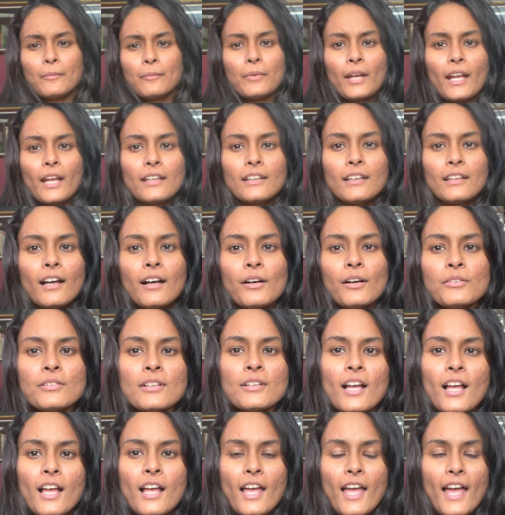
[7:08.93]
right now,
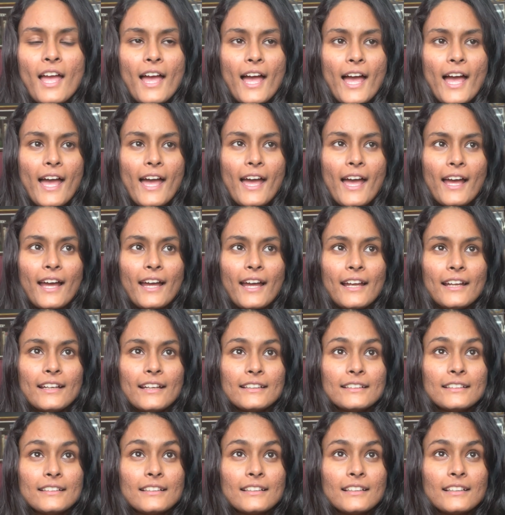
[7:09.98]

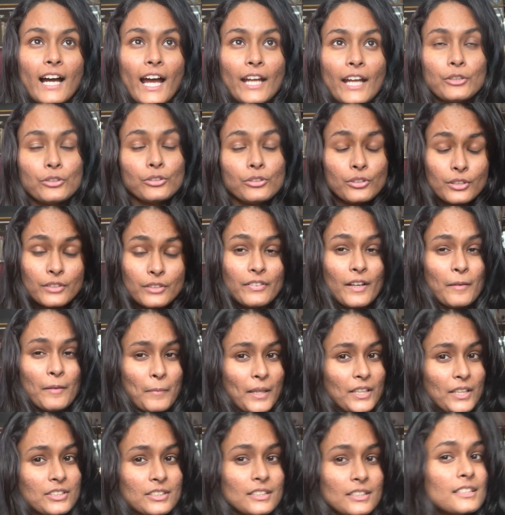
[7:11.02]
and I don't know if I
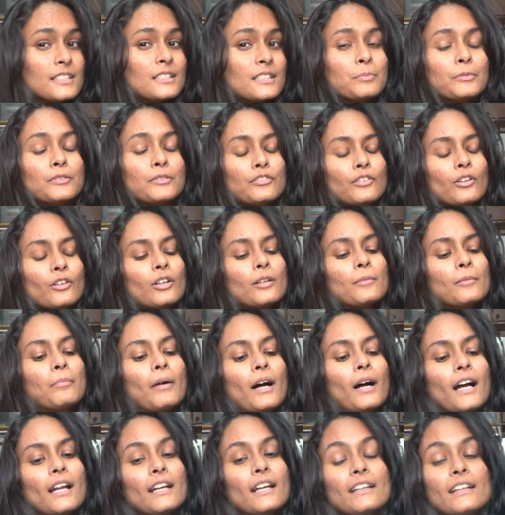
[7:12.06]
mentioned this before,
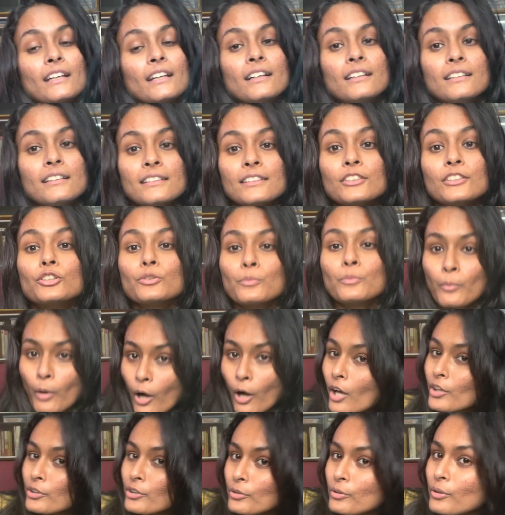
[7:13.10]
but
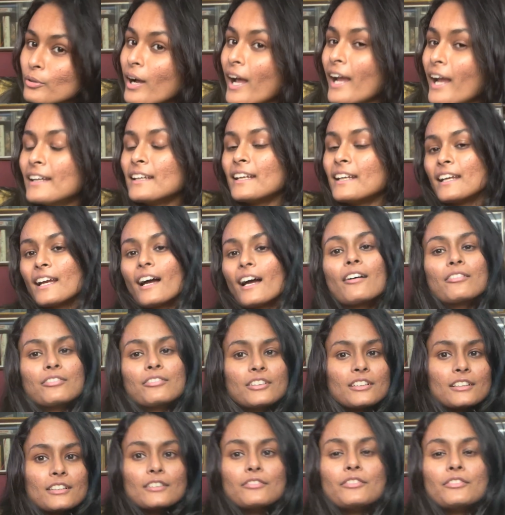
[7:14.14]
tomorrow and day
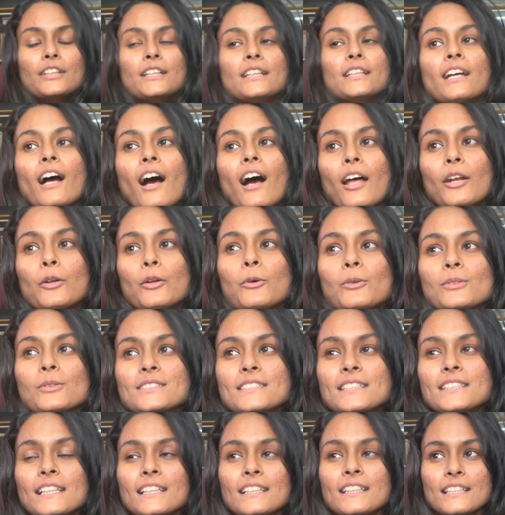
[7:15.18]
after we are
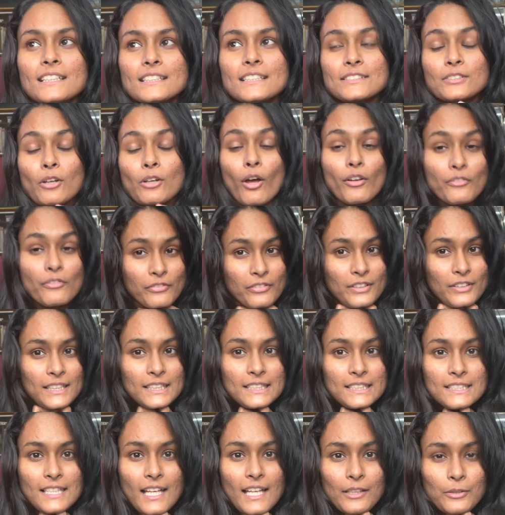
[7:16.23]
hosting this
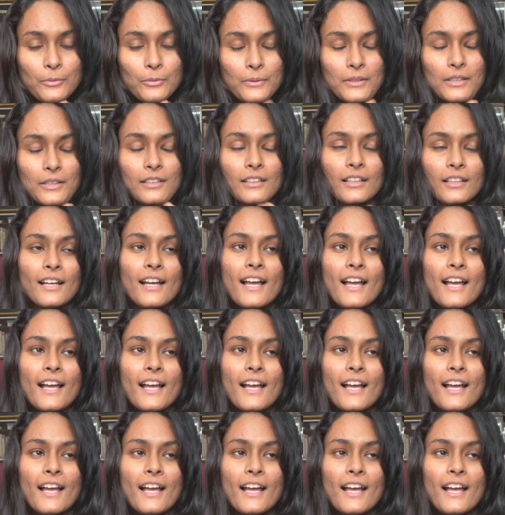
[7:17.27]
conference at work,